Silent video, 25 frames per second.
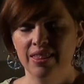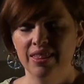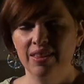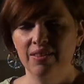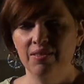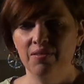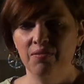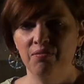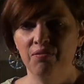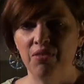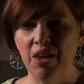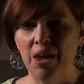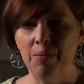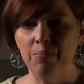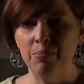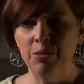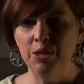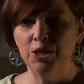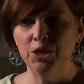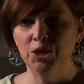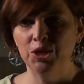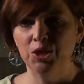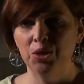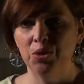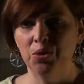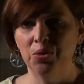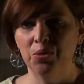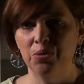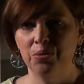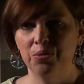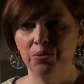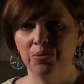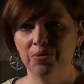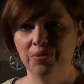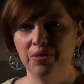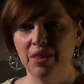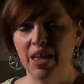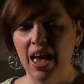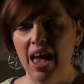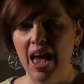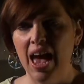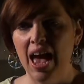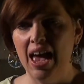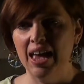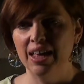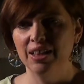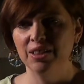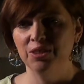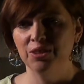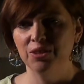The family shows that
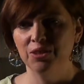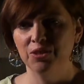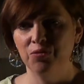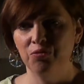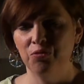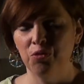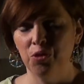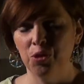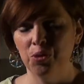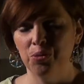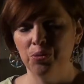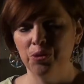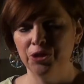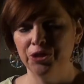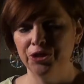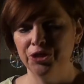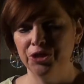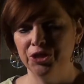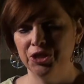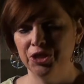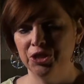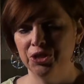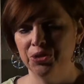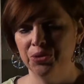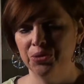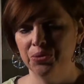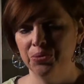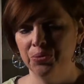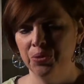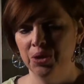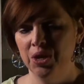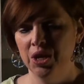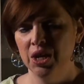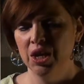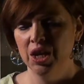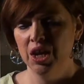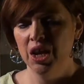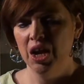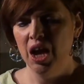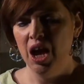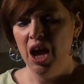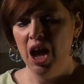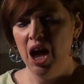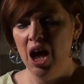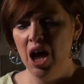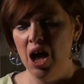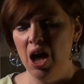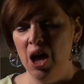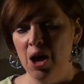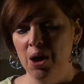I looked forward to,
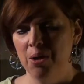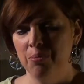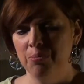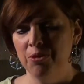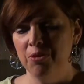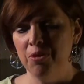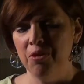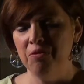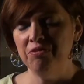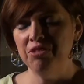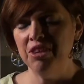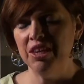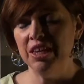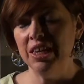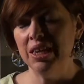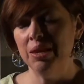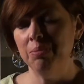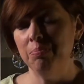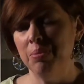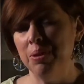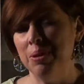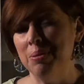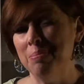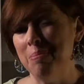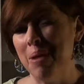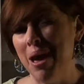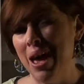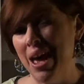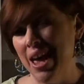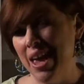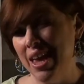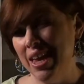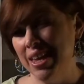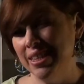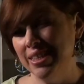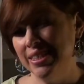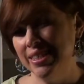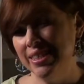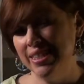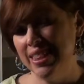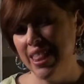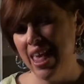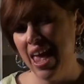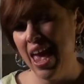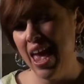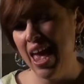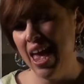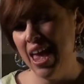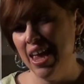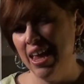you have to keep in mind
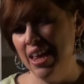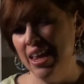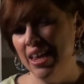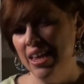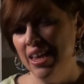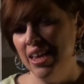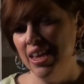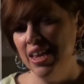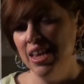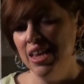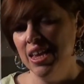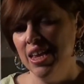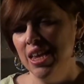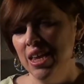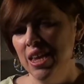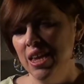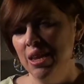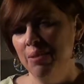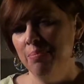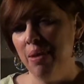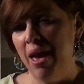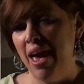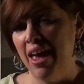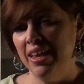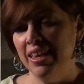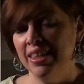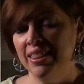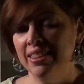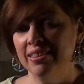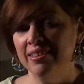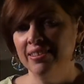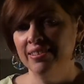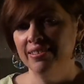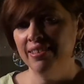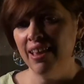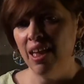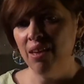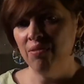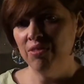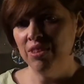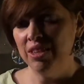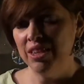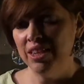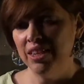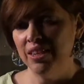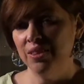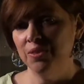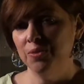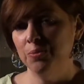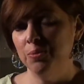that back in the
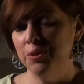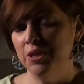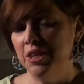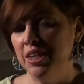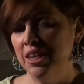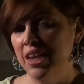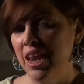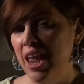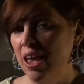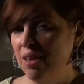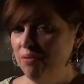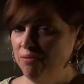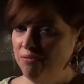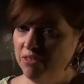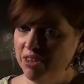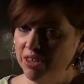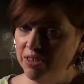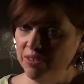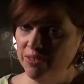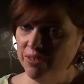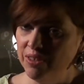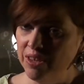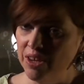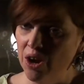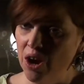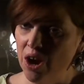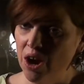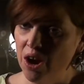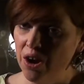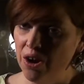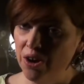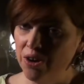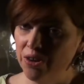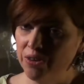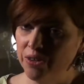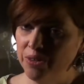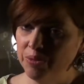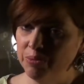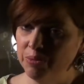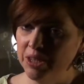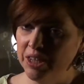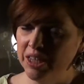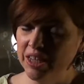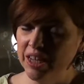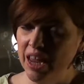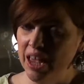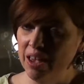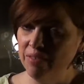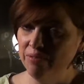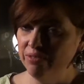70s, we didn't have VCRs, we
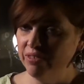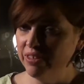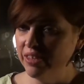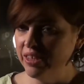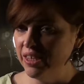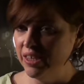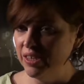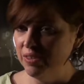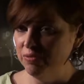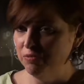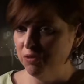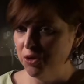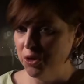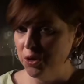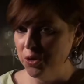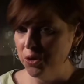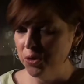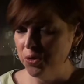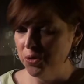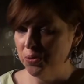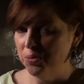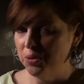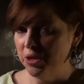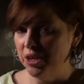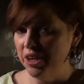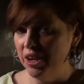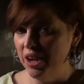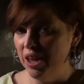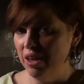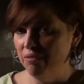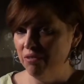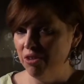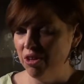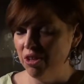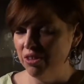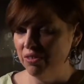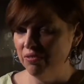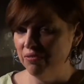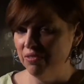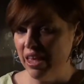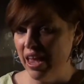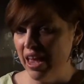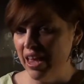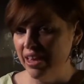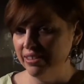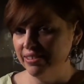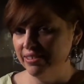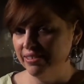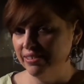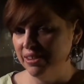didn't have TiVo, we didn't have all of
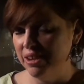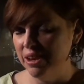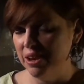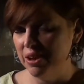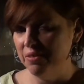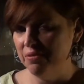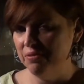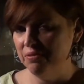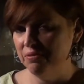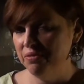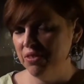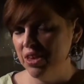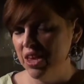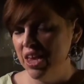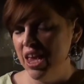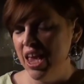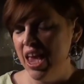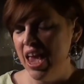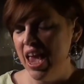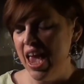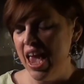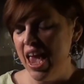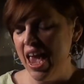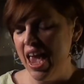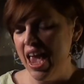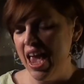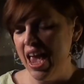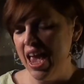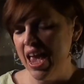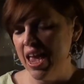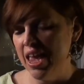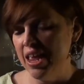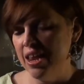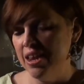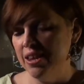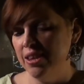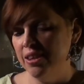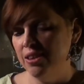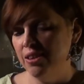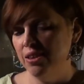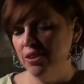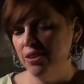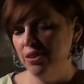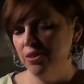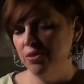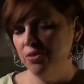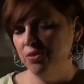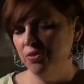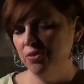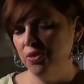that stuff. And
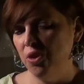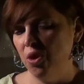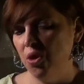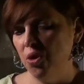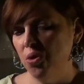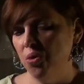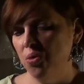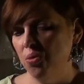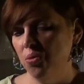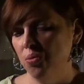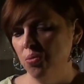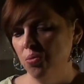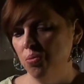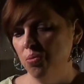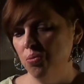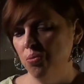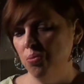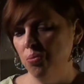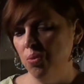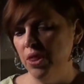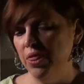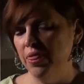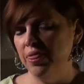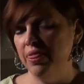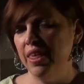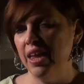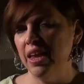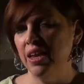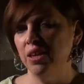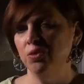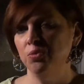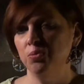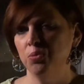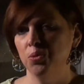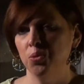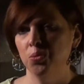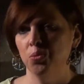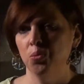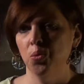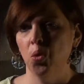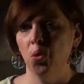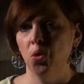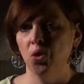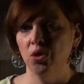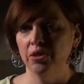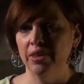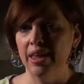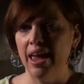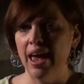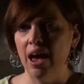so when things were
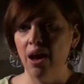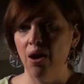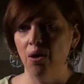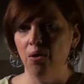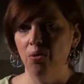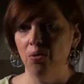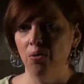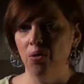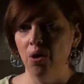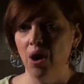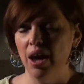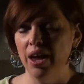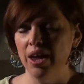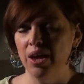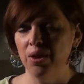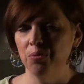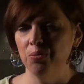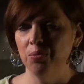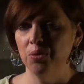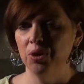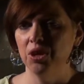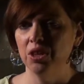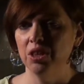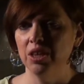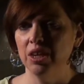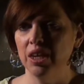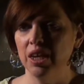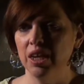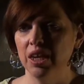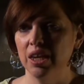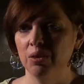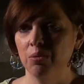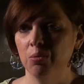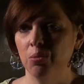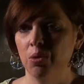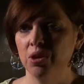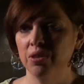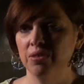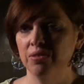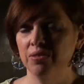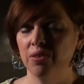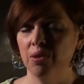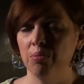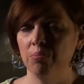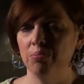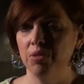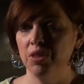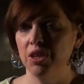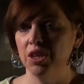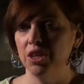rolled out, it really was
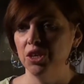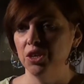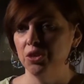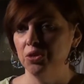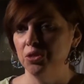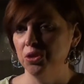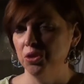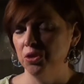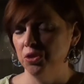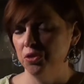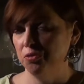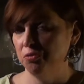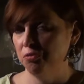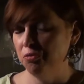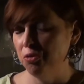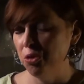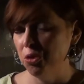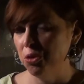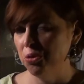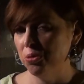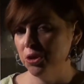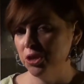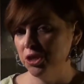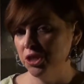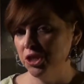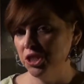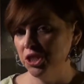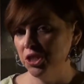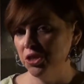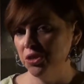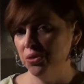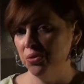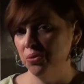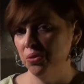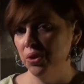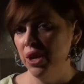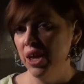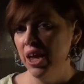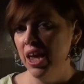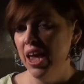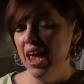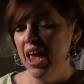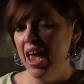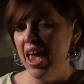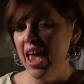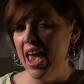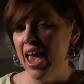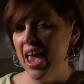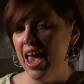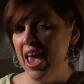something you looked forward to.
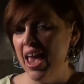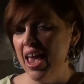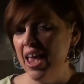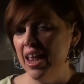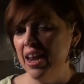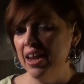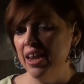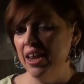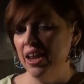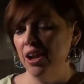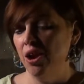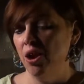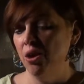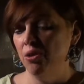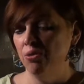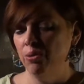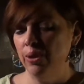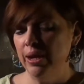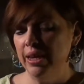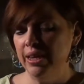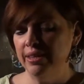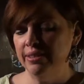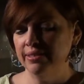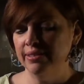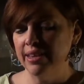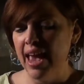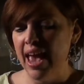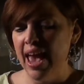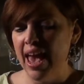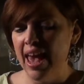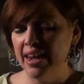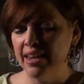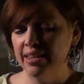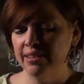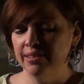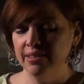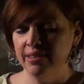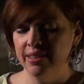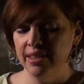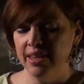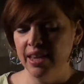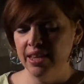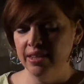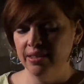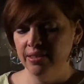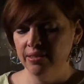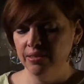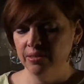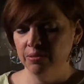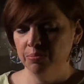And it always added to the
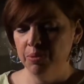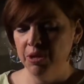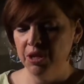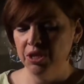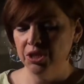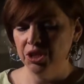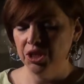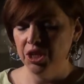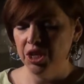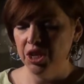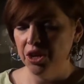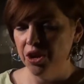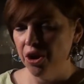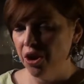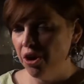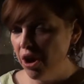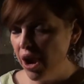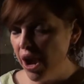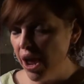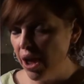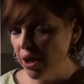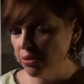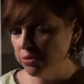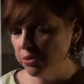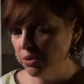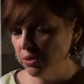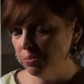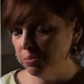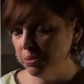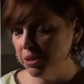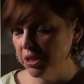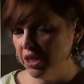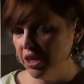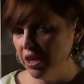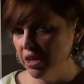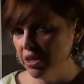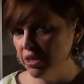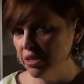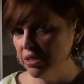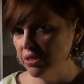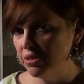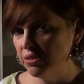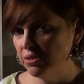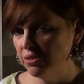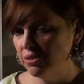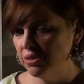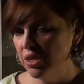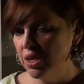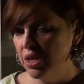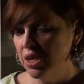anticipation at our house
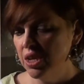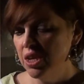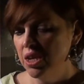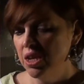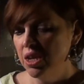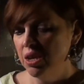because